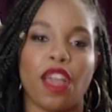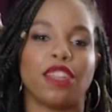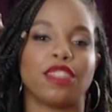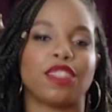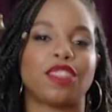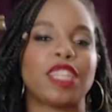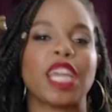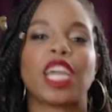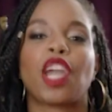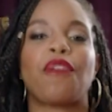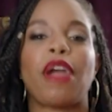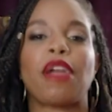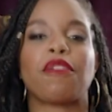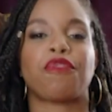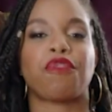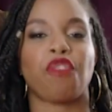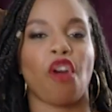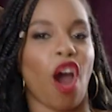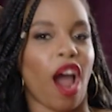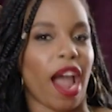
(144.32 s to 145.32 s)

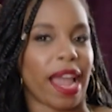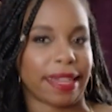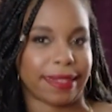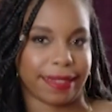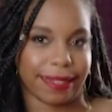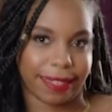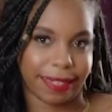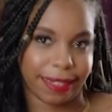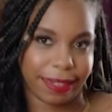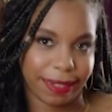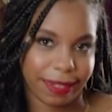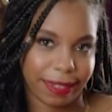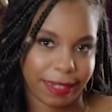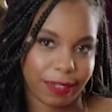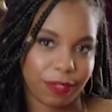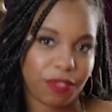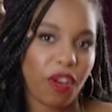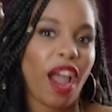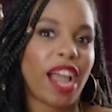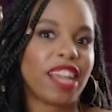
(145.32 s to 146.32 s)
Cigarette fries.
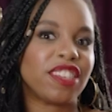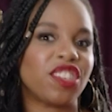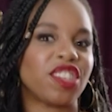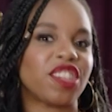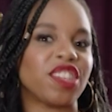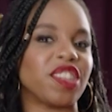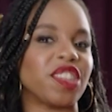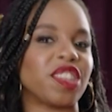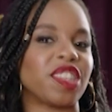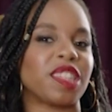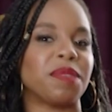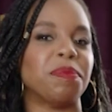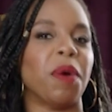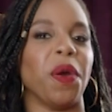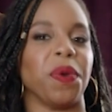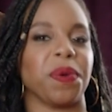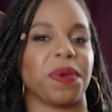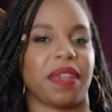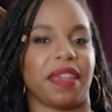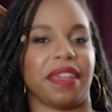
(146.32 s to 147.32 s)
Fries you can
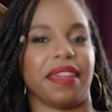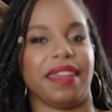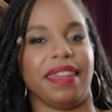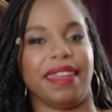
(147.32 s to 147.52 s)
smoke.